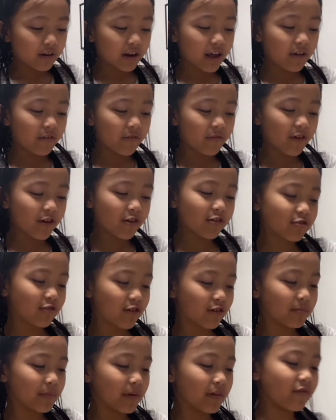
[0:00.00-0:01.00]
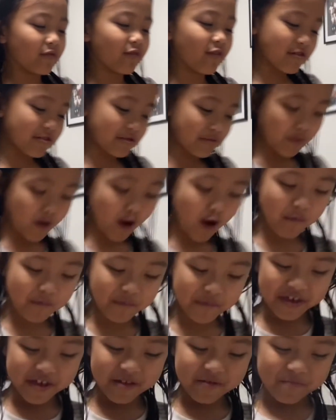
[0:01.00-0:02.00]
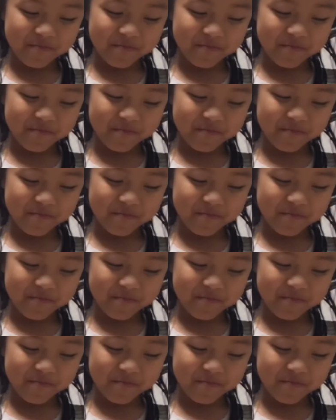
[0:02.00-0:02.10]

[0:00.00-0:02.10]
first got my first puppet